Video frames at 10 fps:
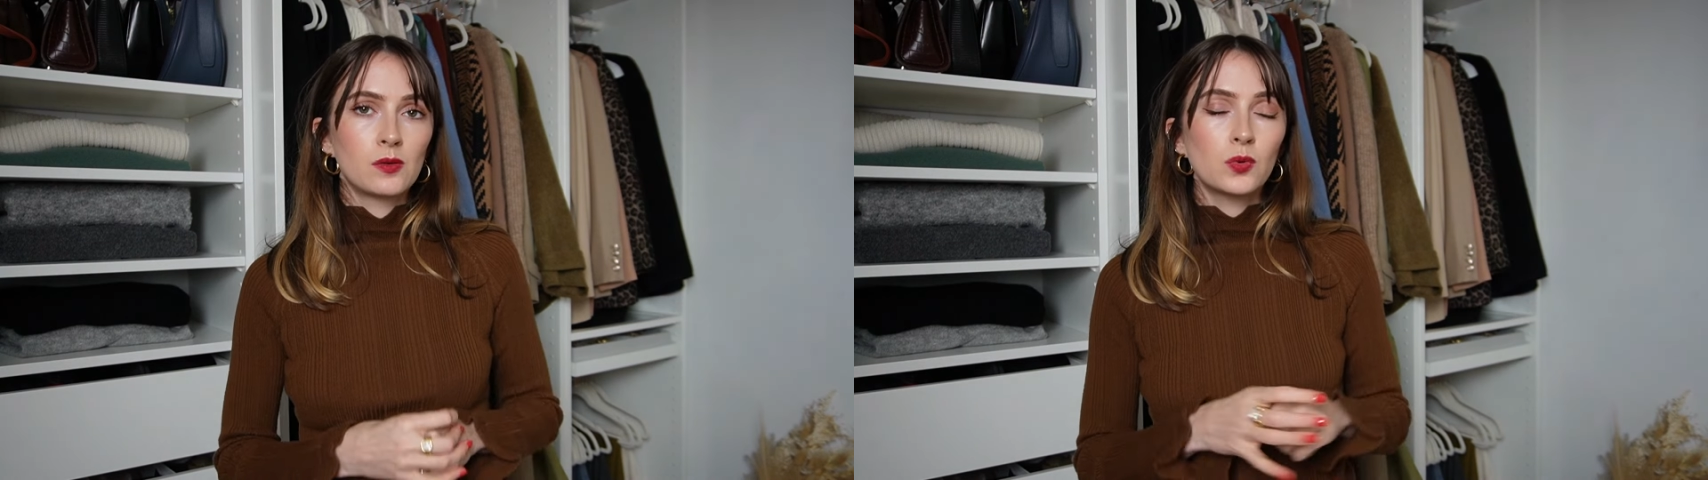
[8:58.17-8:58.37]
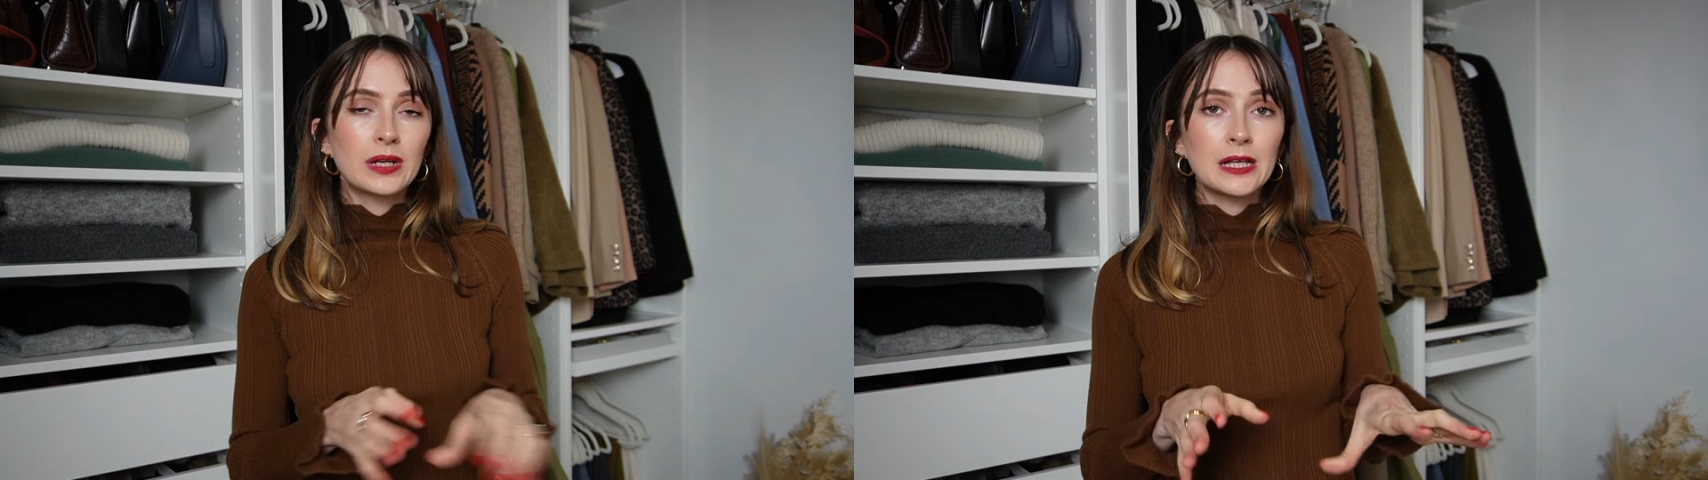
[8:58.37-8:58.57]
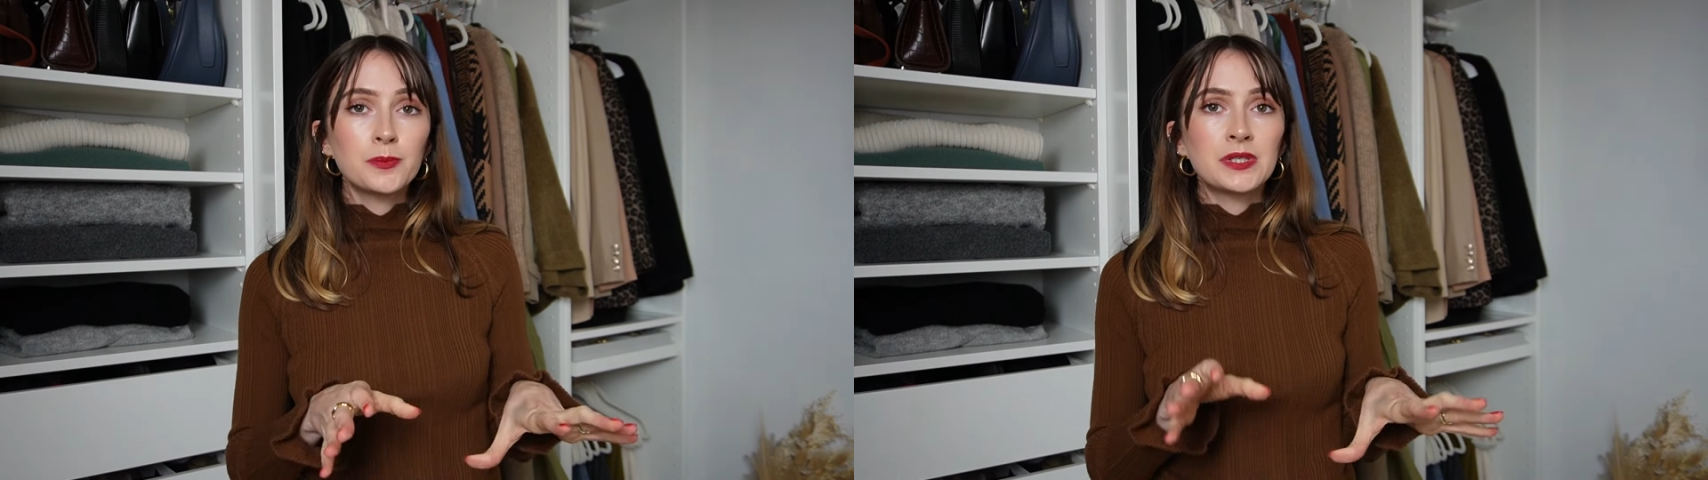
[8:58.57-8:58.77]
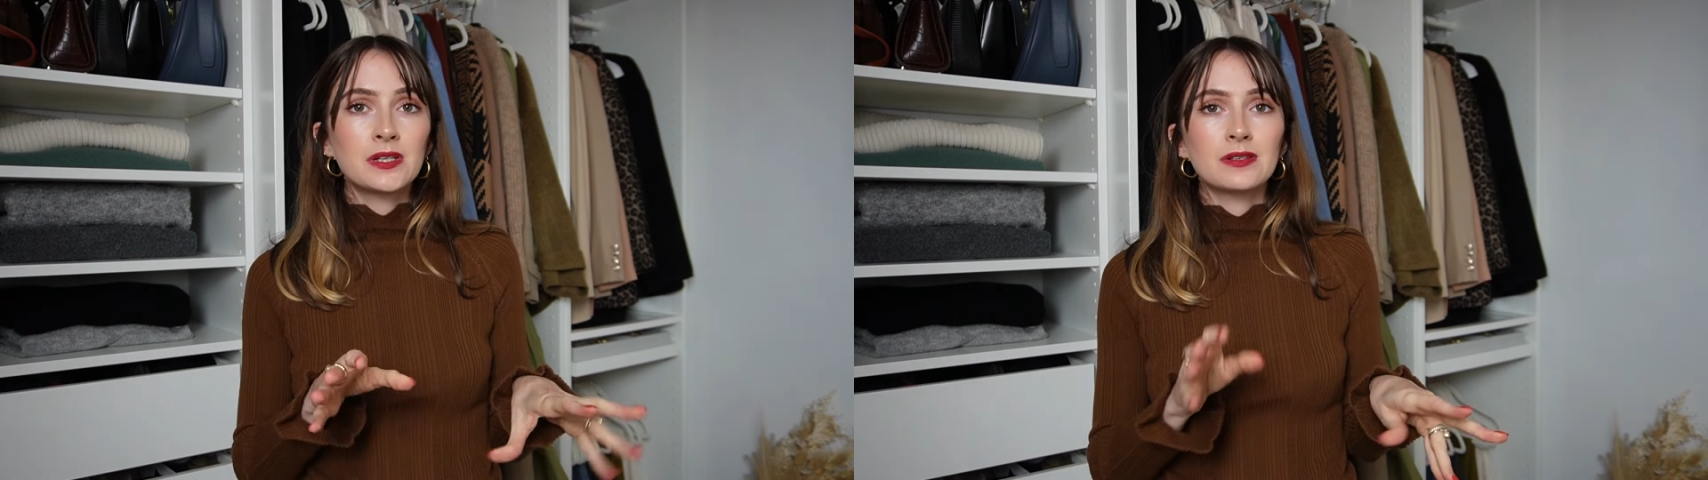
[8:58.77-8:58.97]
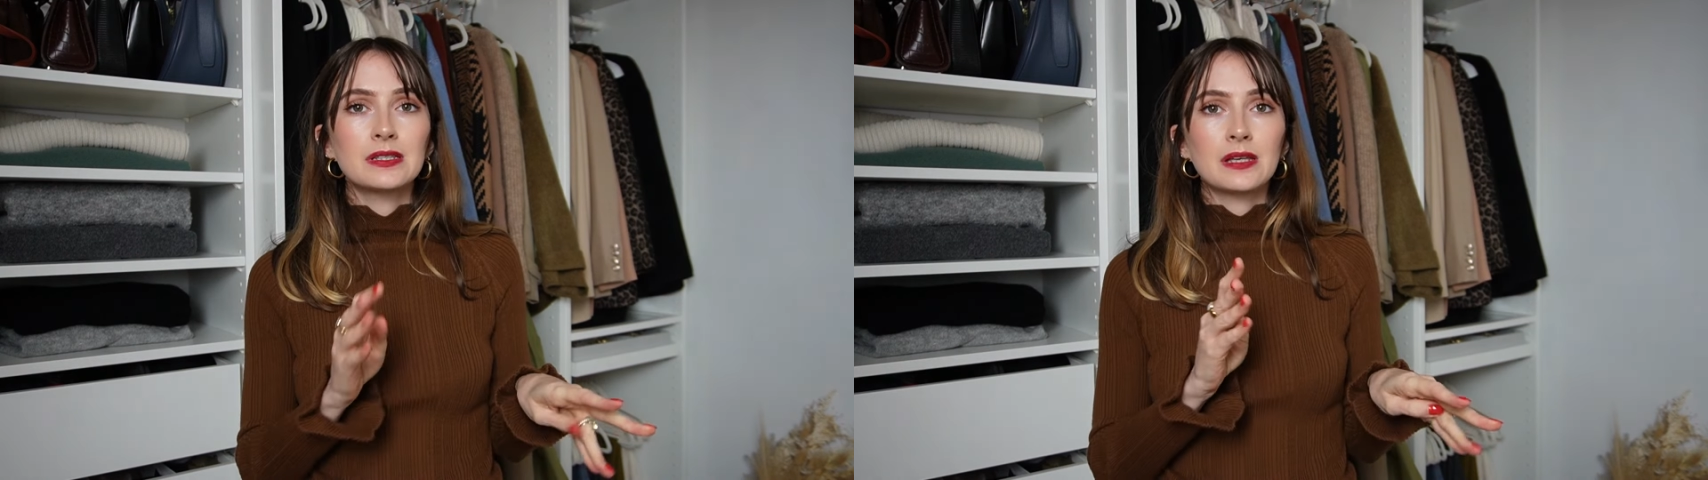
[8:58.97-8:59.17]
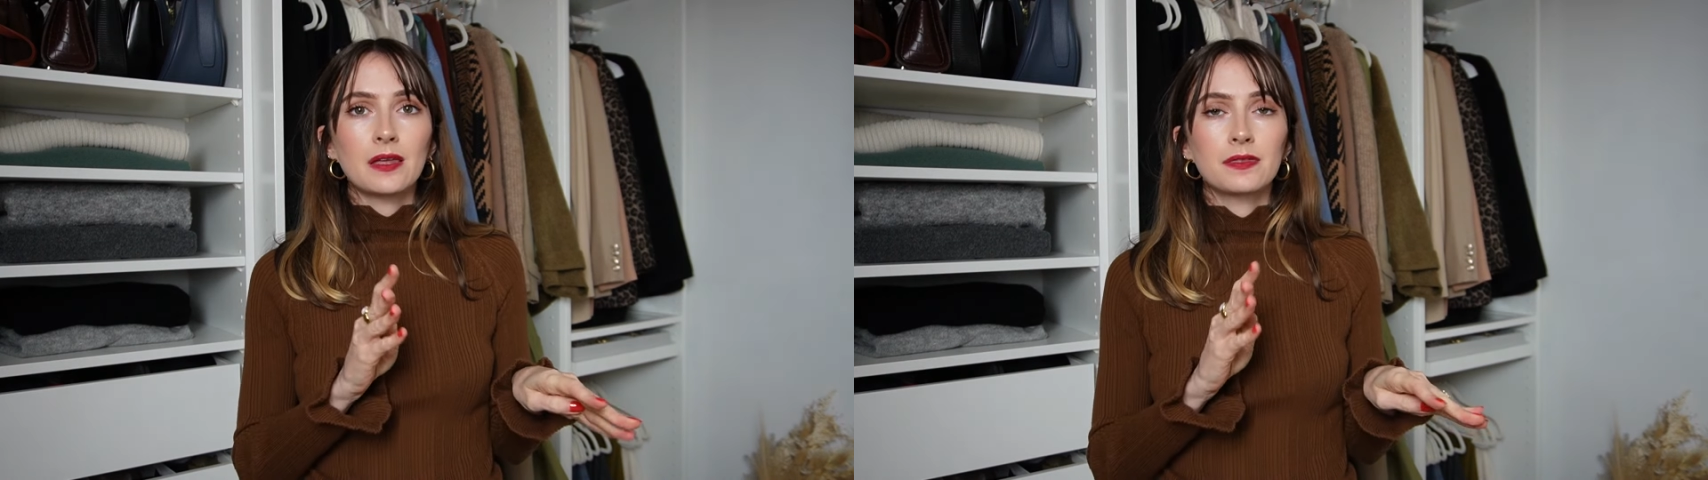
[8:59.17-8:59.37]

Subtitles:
What helps here is that